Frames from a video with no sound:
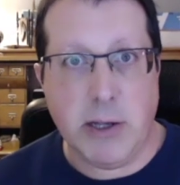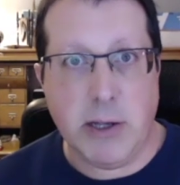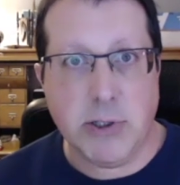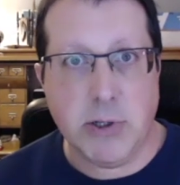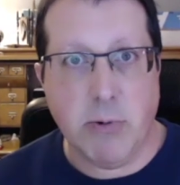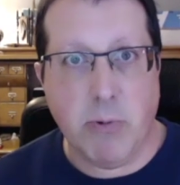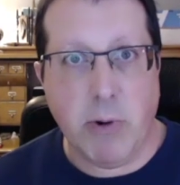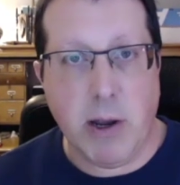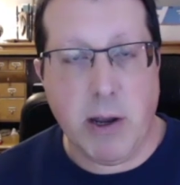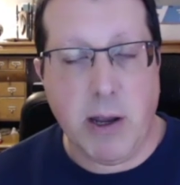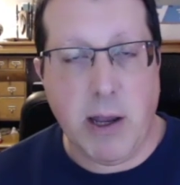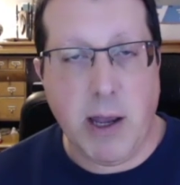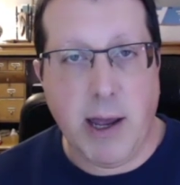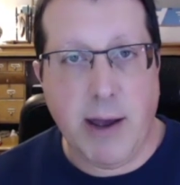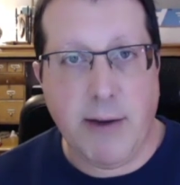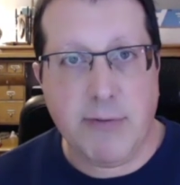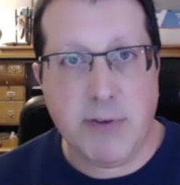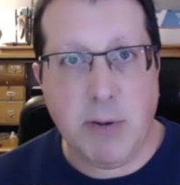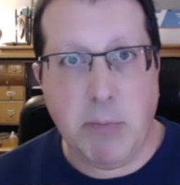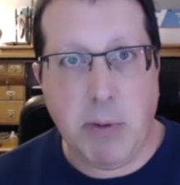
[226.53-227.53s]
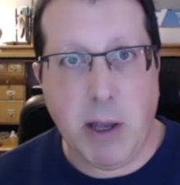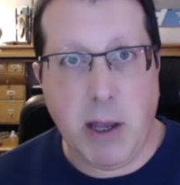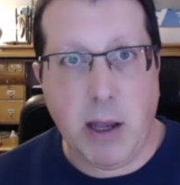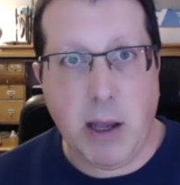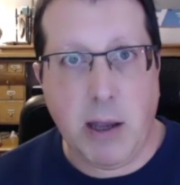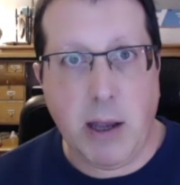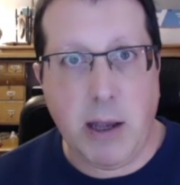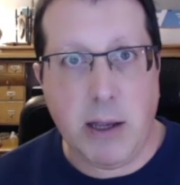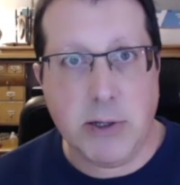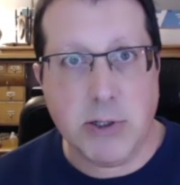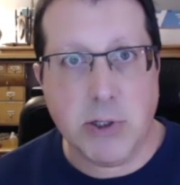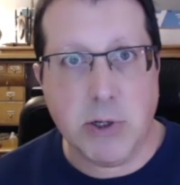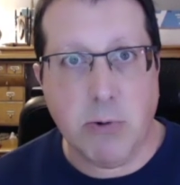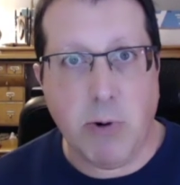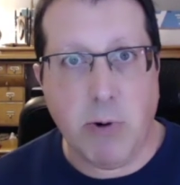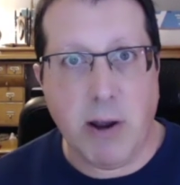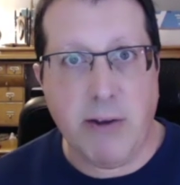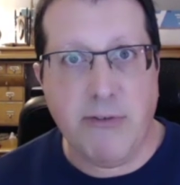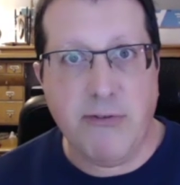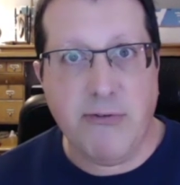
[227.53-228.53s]
HOA have to pay
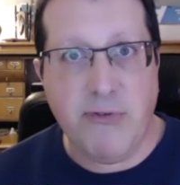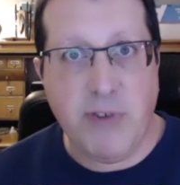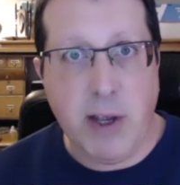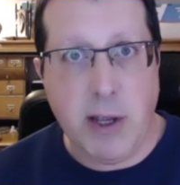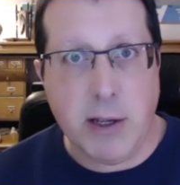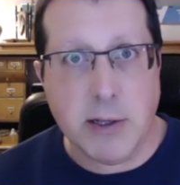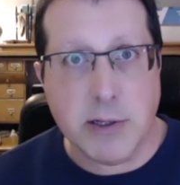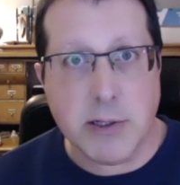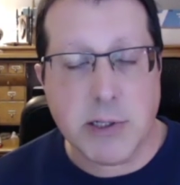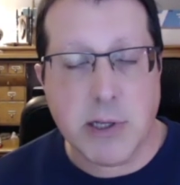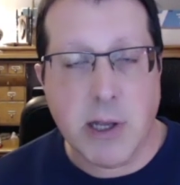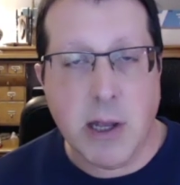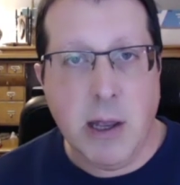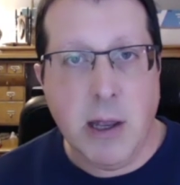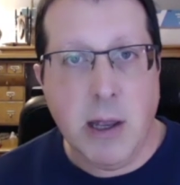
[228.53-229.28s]
HOA fees.